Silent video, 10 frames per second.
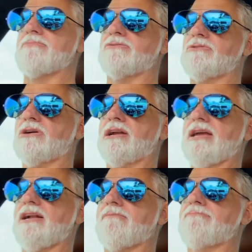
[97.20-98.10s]
but we're going to
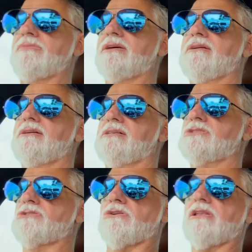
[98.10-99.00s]
get up,
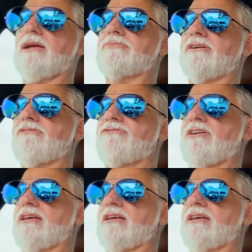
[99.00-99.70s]
certainly up to, I